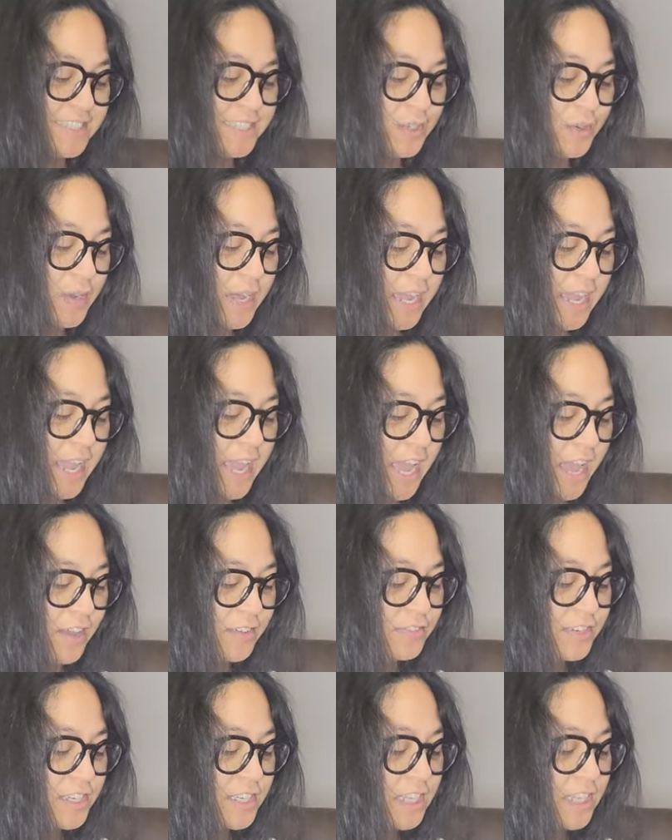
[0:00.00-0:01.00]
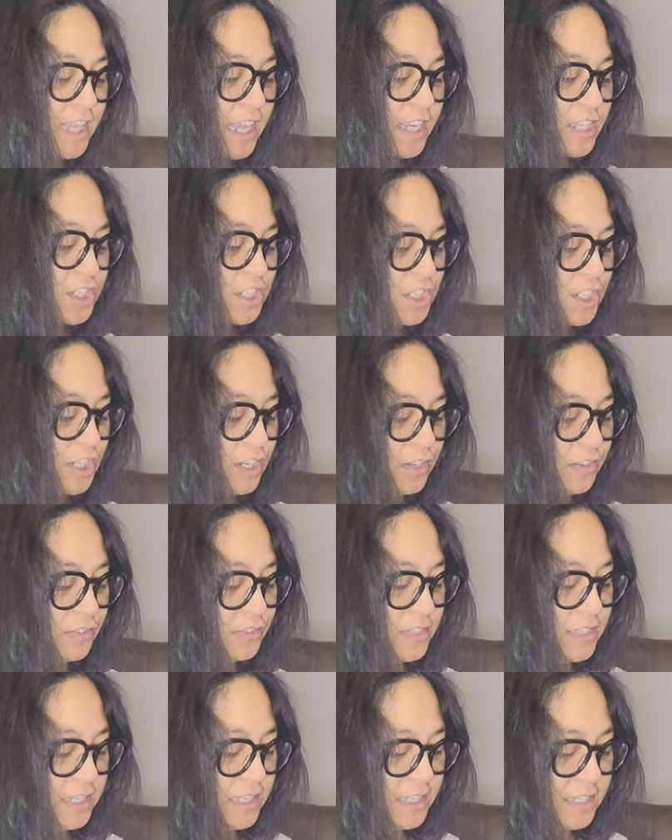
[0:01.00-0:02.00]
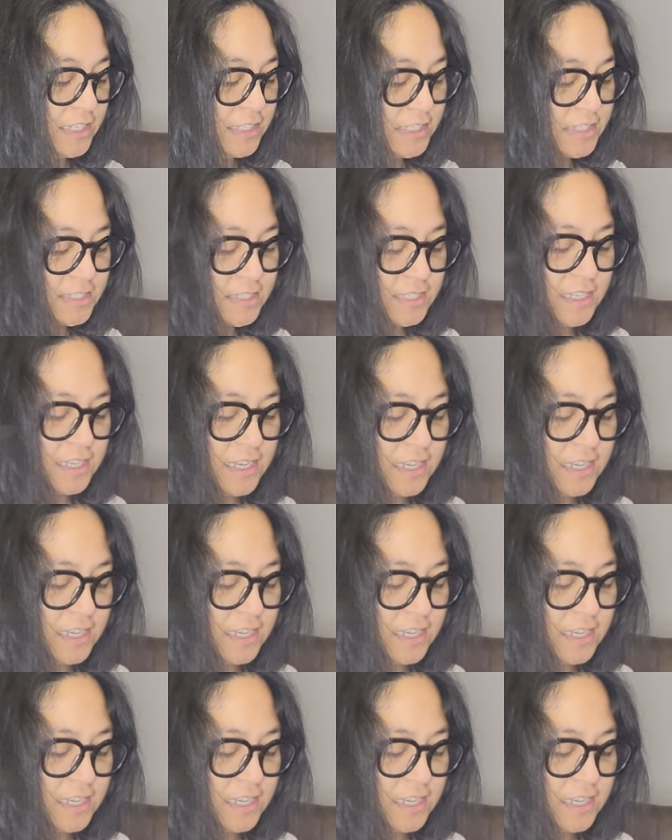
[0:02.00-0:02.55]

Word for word: So I have a collection of these.